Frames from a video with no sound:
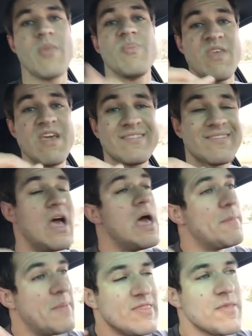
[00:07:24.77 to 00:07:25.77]
And this,
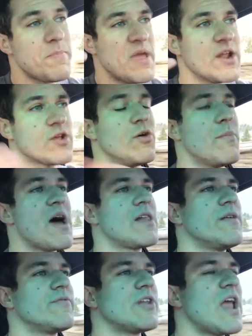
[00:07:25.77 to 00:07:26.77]
being the pinnacle
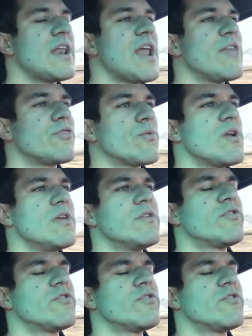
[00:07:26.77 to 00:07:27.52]
model of the 993,